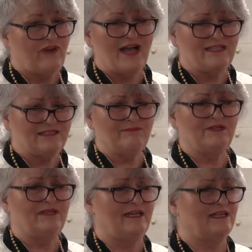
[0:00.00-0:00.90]
Find
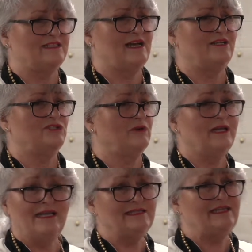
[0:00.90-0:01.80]
something that excites you. It
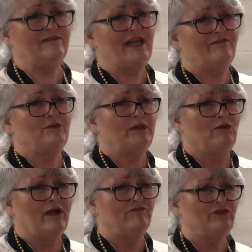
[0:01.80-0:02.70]
doesn't even have to be
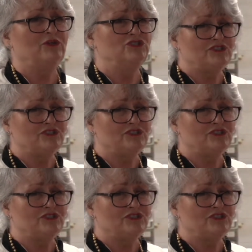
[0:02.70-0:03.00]
around food.